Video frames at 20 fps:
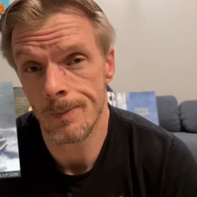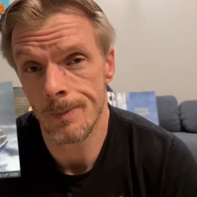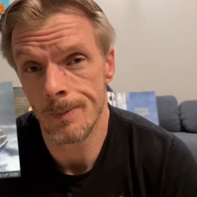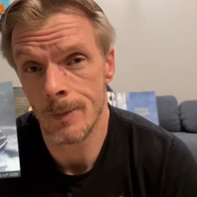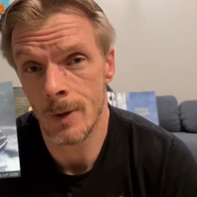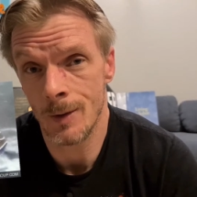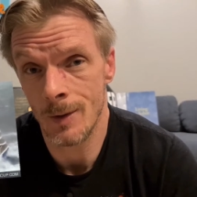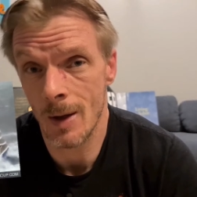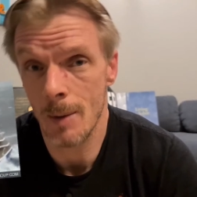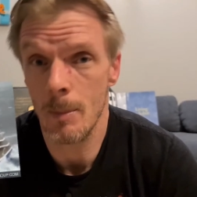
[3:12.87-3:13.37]

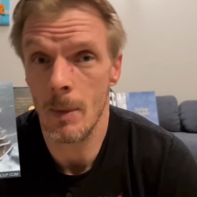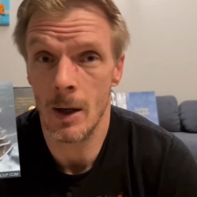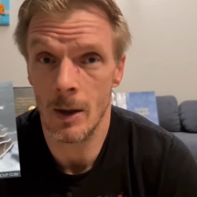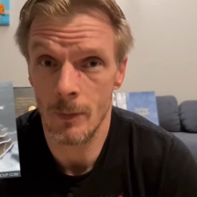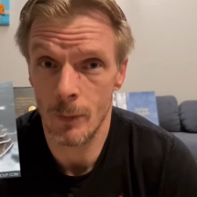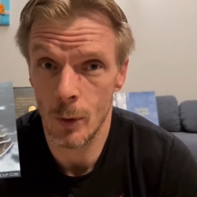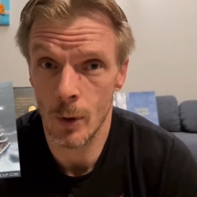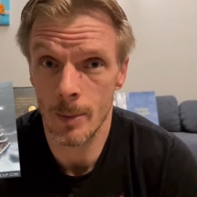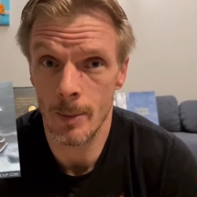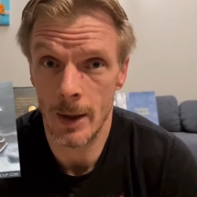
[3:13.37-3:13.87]
Does that
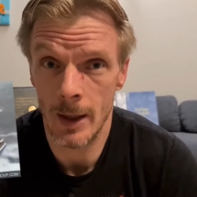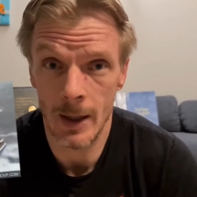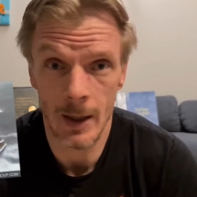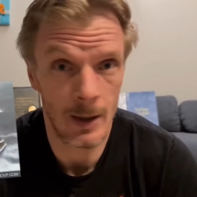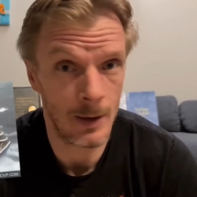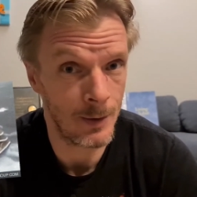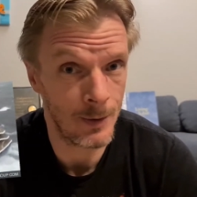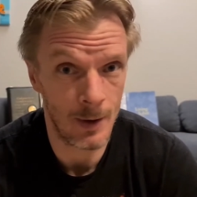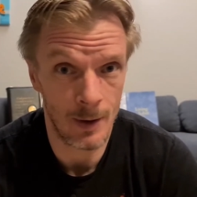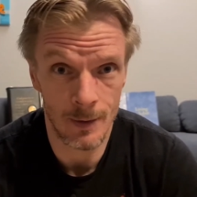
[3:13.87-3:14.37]
metaphor make
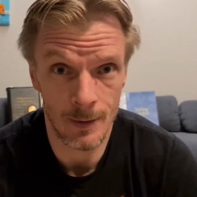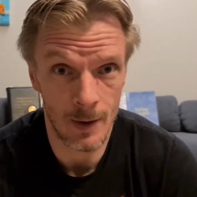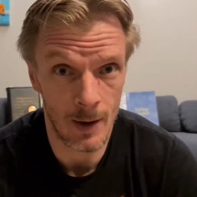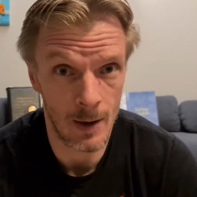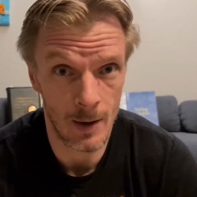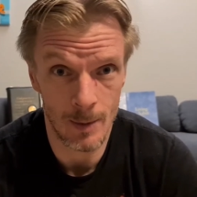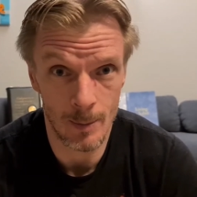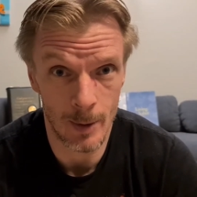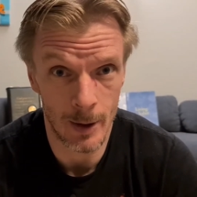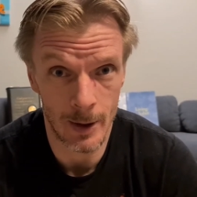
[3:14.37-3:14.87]
any sense to
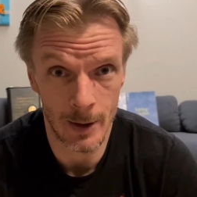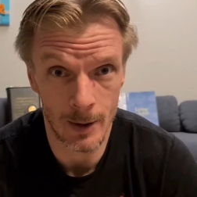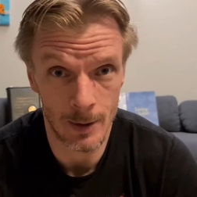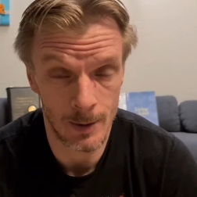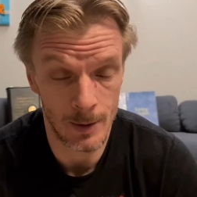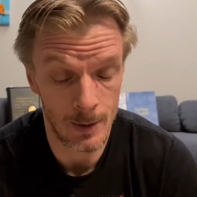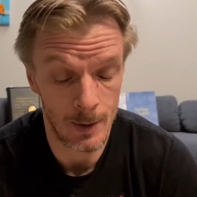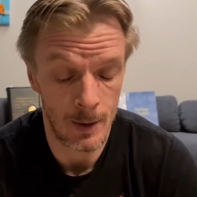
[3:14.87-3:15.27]
anybody?